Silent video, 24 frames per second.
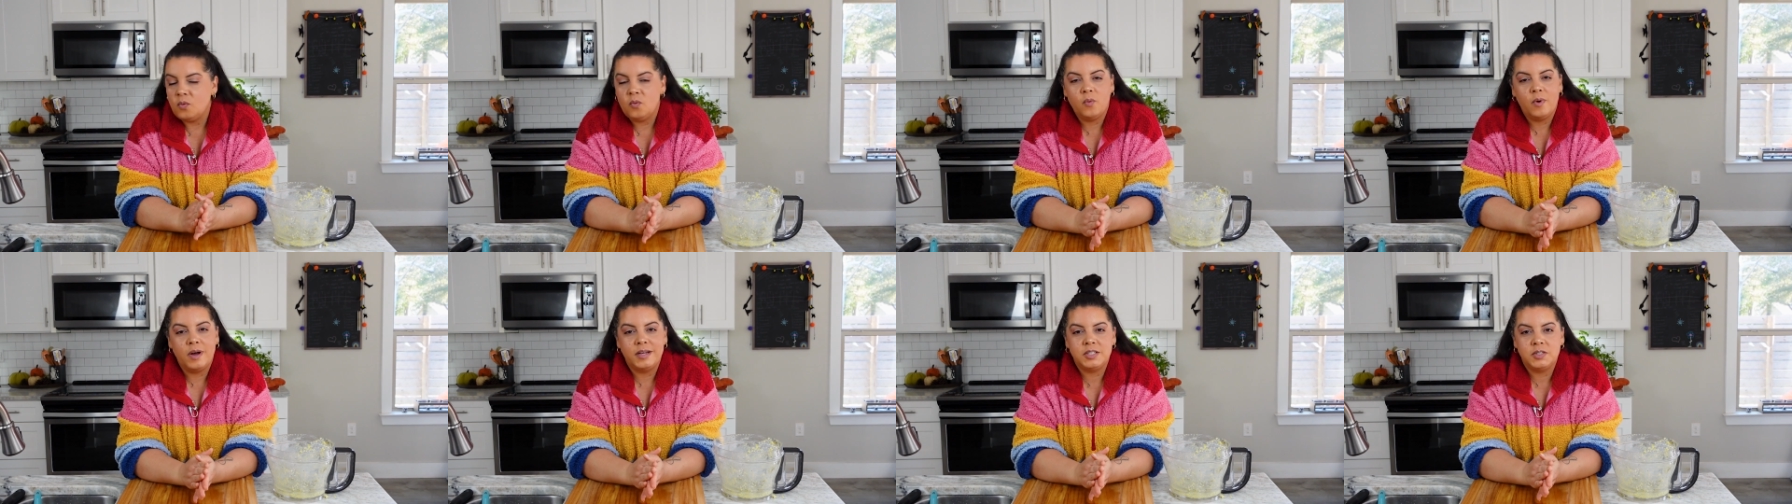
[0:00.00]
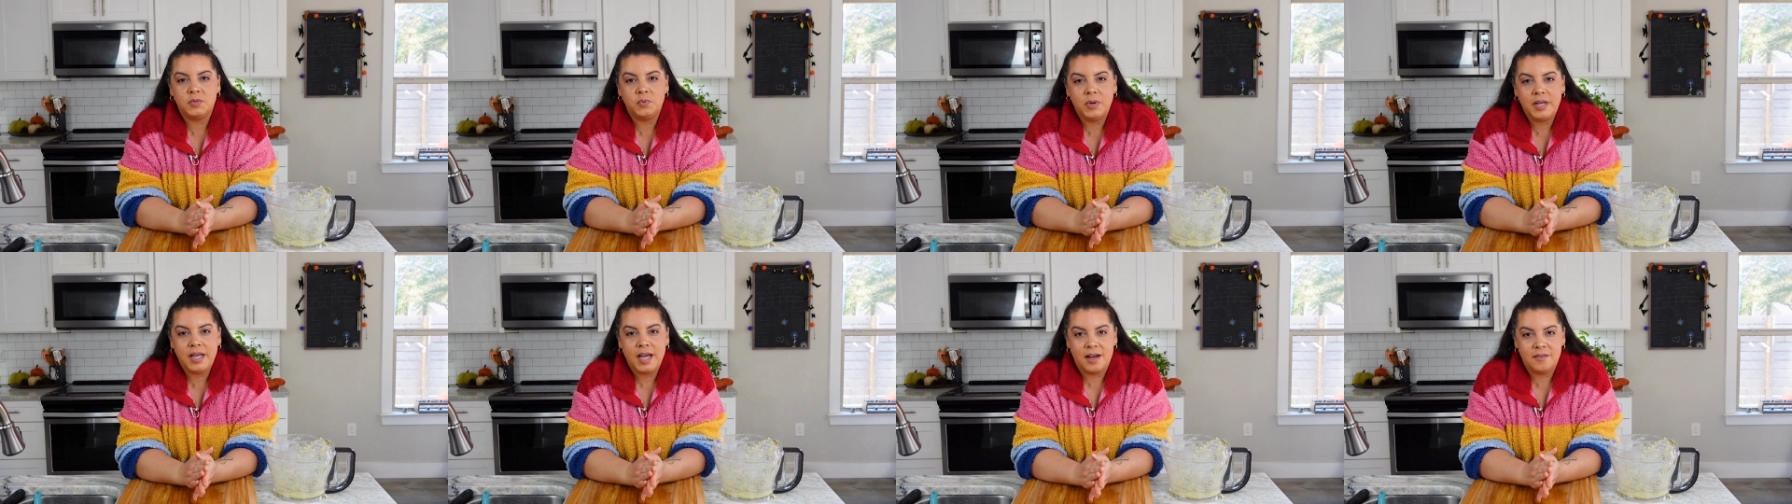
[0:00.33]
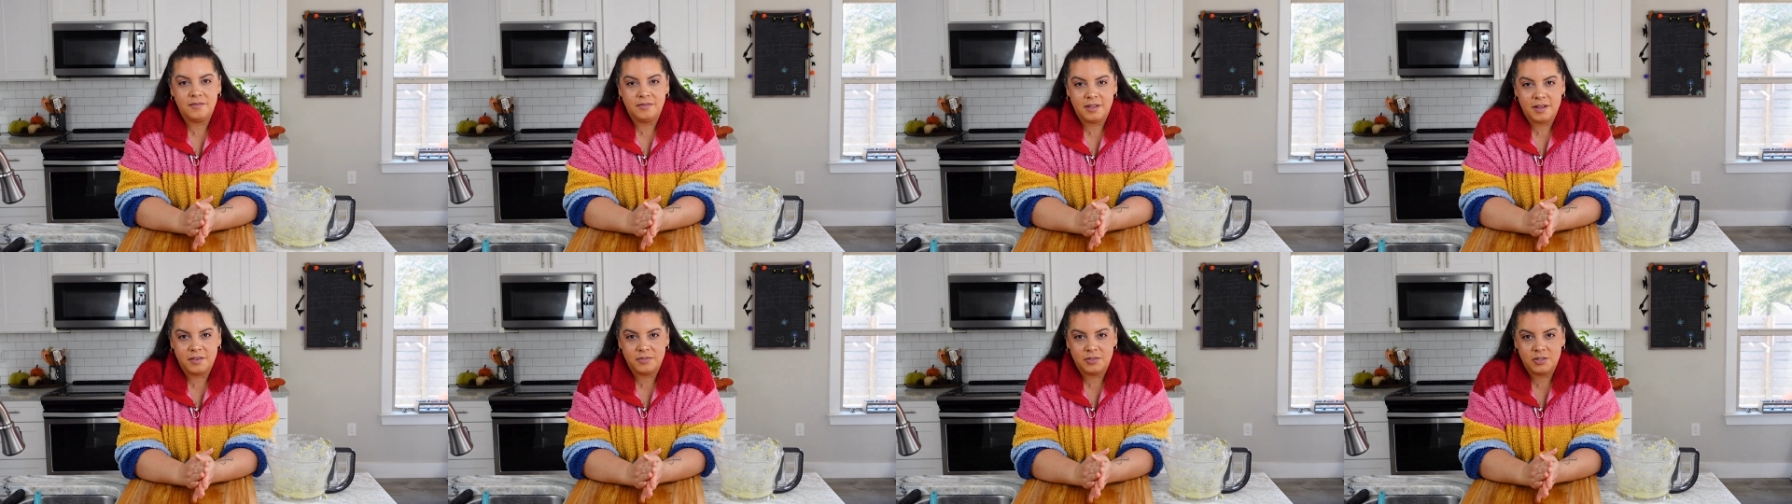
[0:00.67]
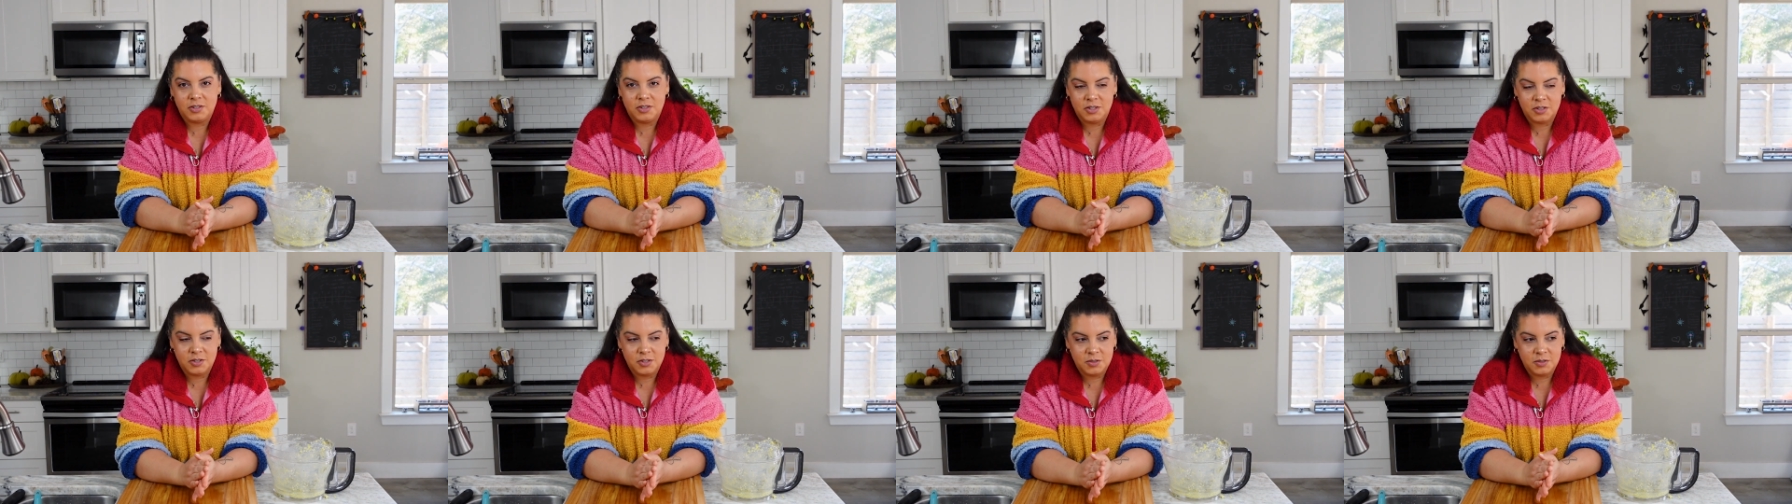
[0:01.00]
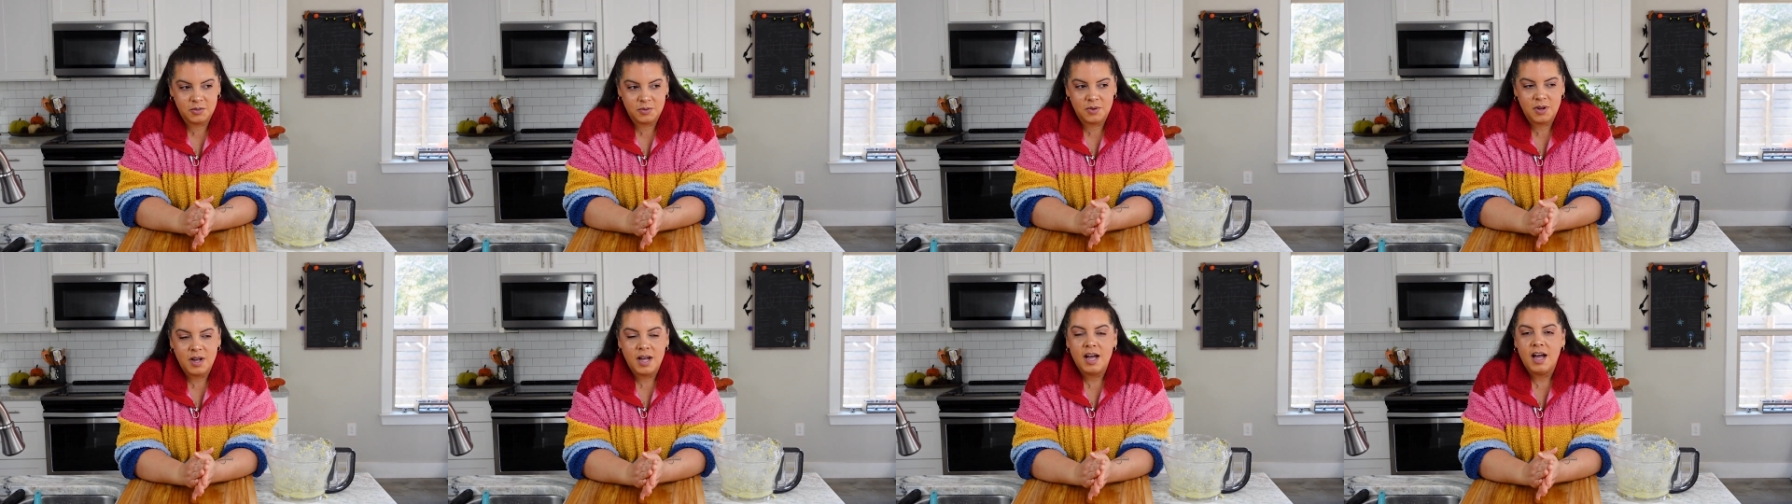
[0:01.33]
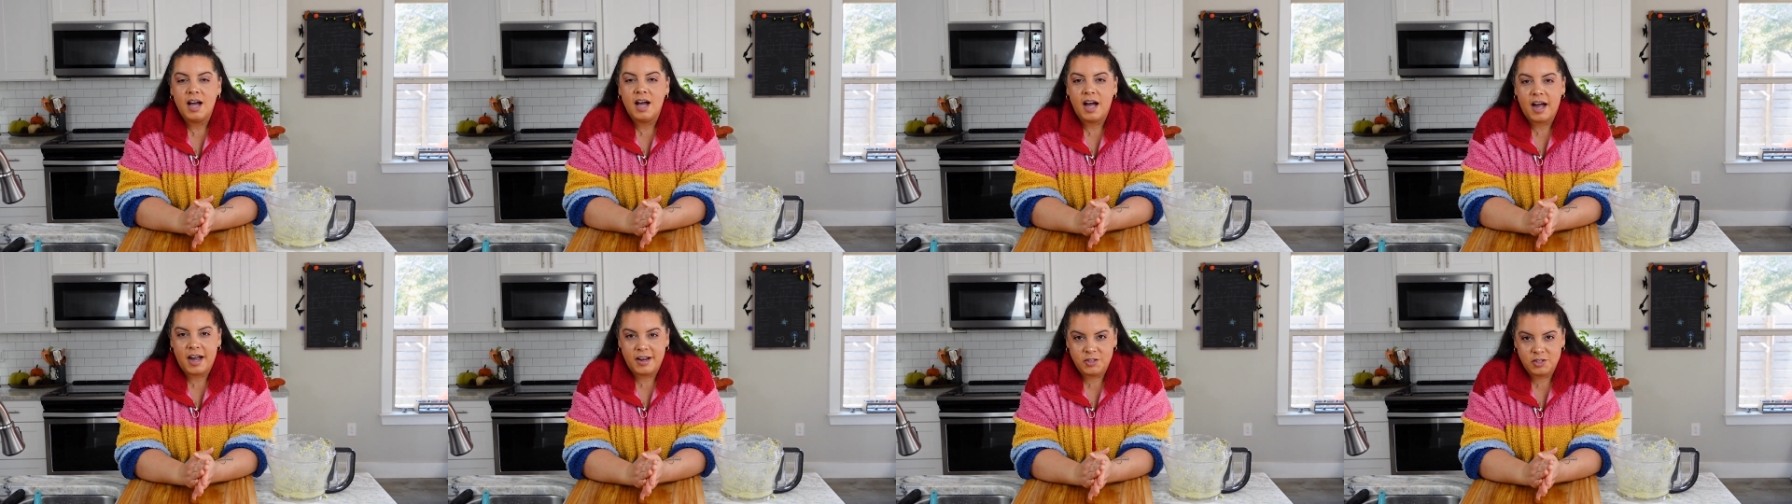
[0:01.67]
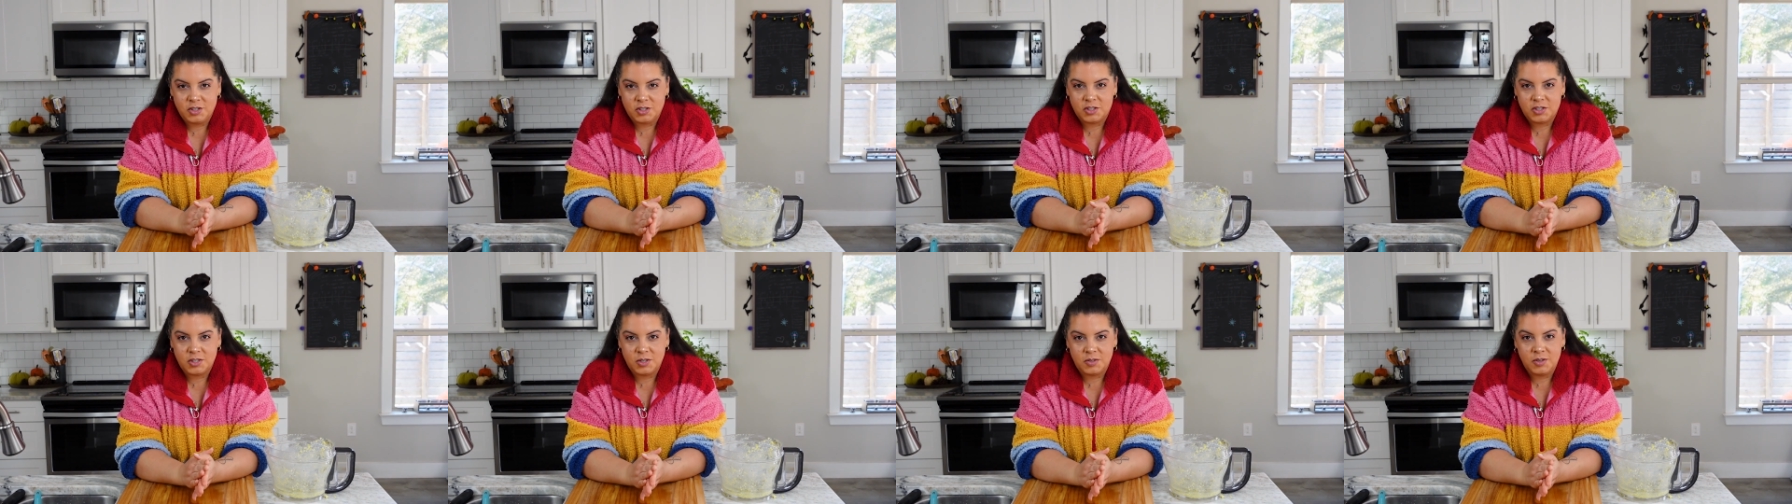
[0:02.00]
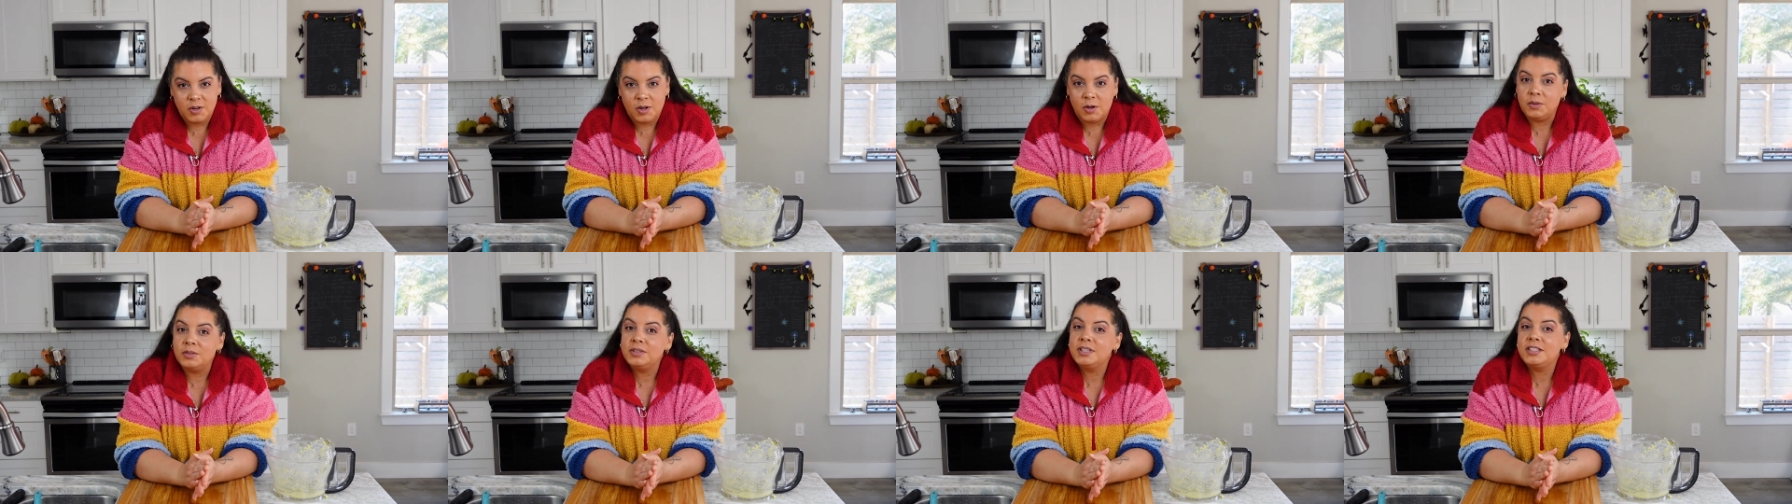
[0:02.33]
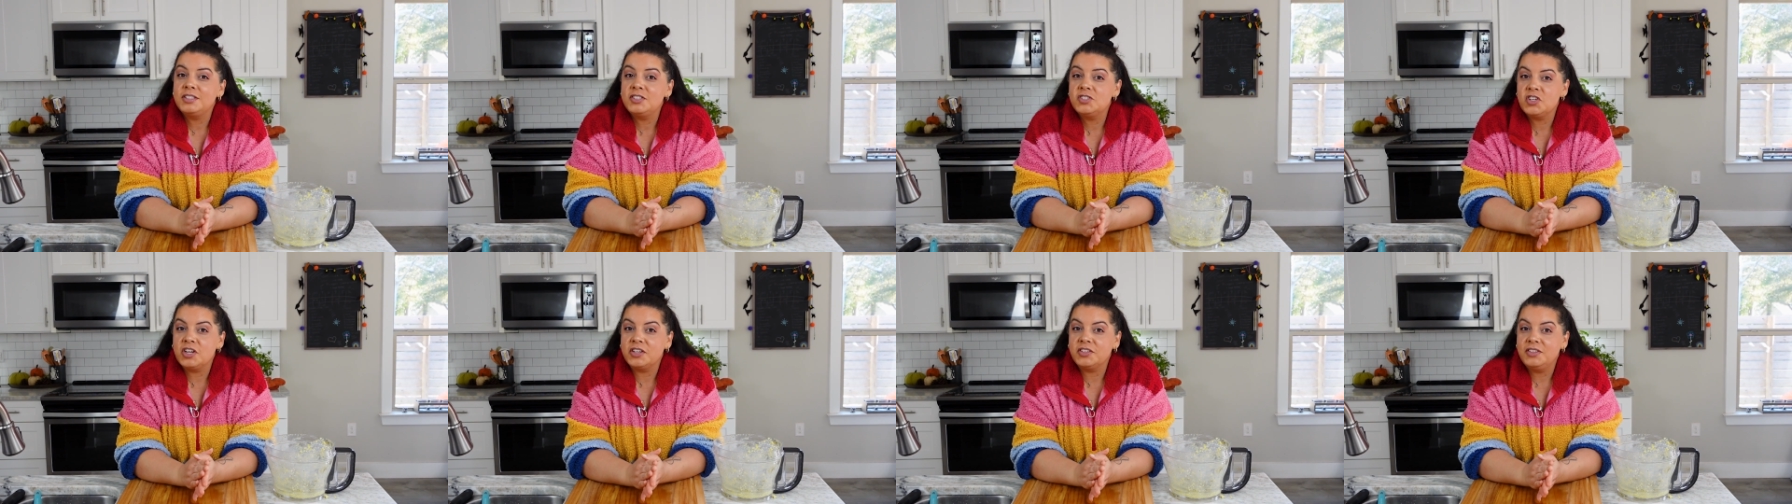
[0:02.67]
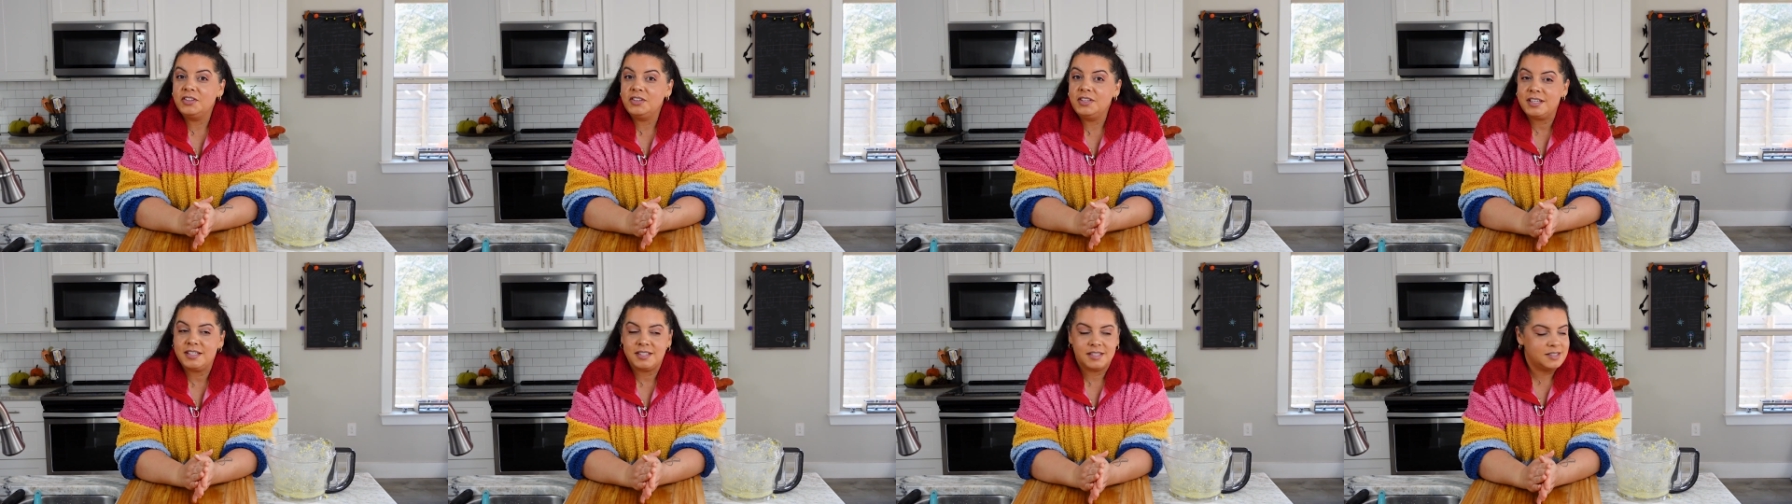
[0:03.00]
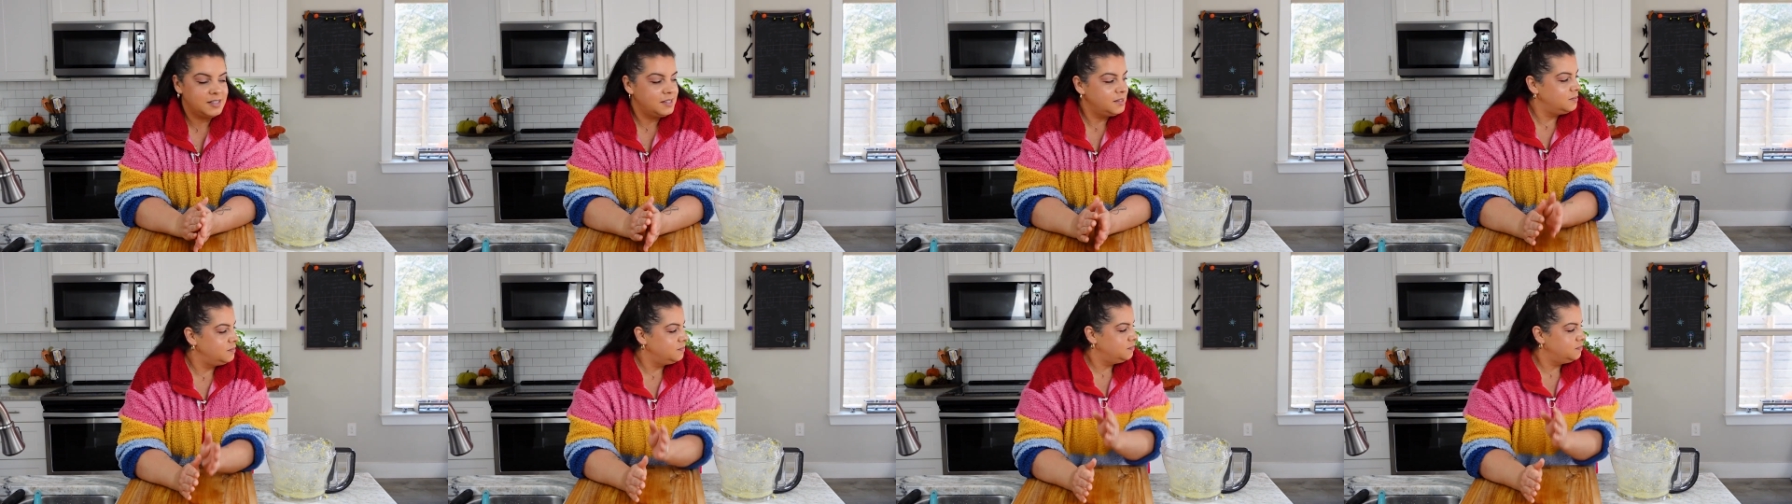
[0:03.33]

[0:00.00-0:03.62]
What we have left to do, I just don't know. Let's check the list.